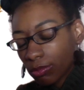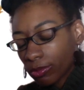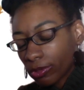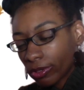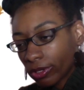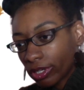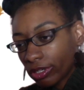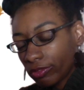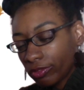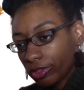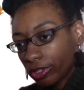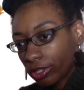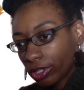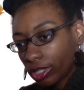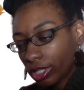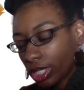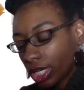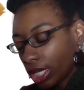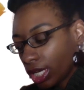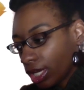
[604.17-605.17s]
Or if
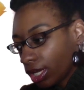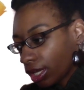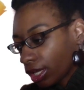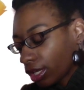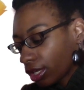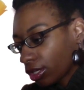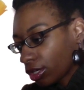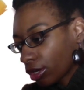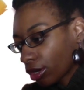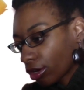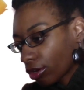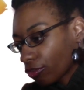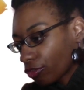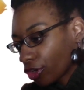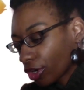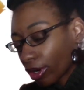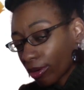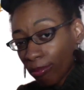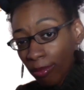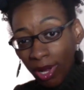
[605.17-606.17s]
you're
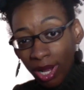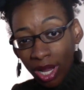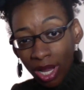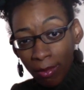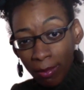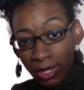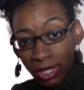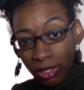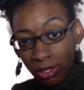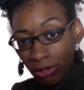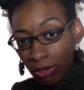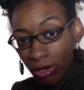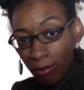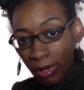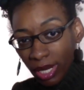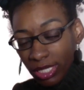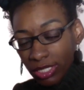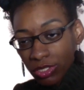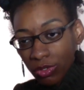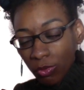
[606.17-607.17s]
a mom and you're going
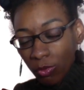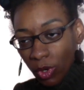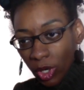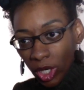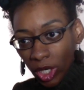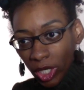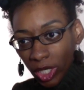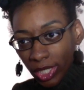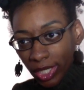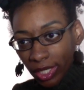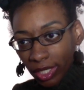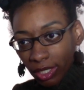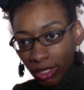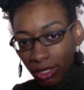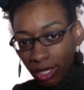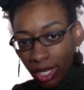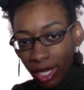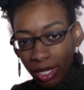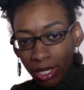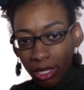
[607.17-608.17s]
back to work and you're
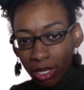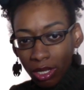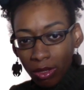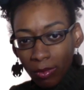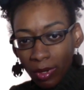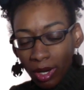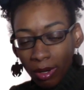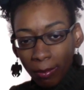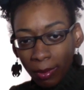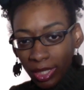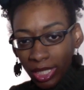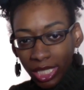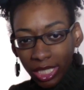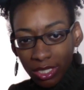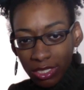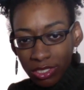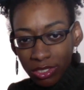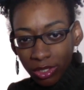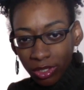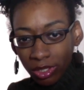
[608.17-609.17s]
like, oh, but my
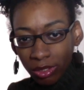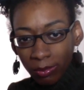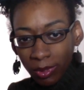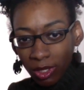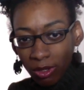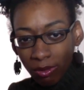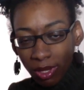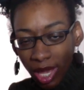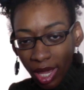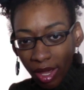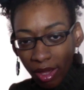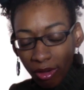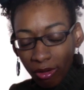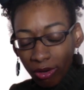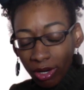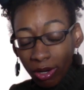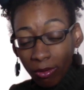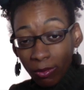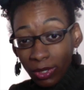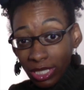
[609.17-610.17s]
kids are going to be okay, or
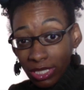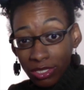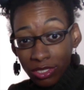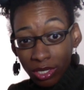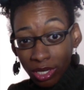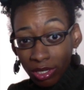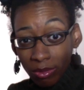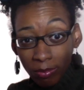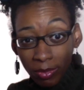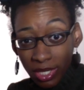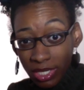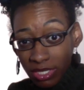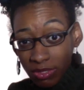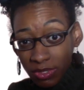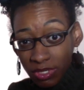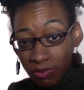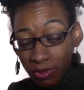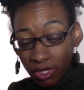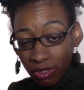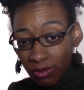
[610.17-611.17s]
I want to start a
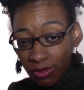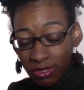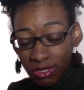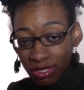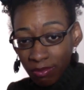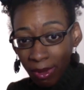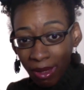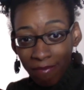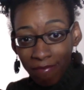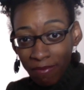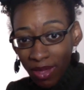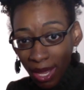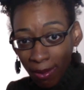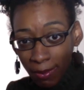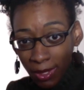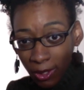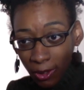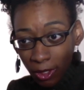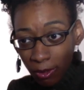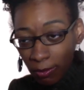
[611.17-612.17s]
business, but is my
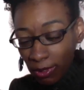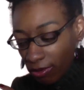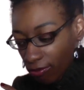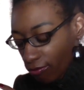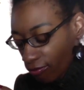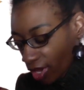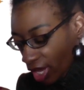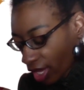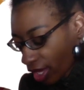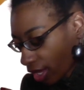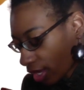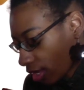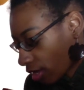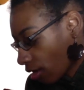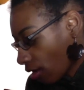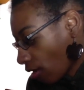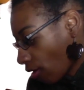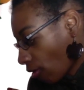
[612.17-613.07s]
family going to be fine?